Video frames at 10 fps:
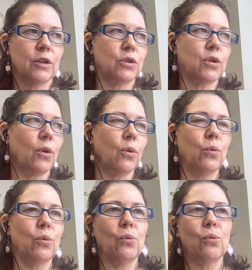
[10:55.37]

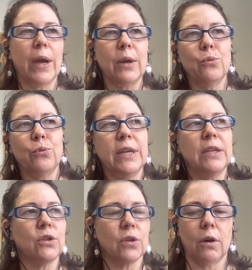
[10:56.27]
So when
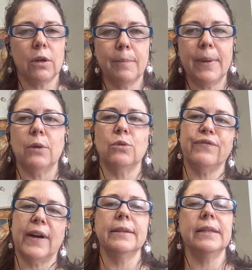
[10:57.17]
we talk about
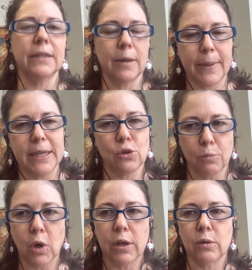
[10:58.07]
finding the best
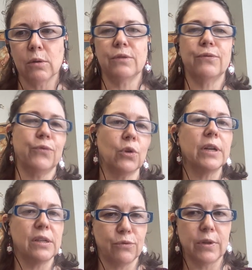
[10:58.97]
molecules
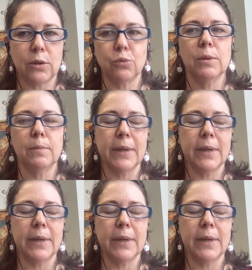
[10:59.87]
for it, mm-hmm. that will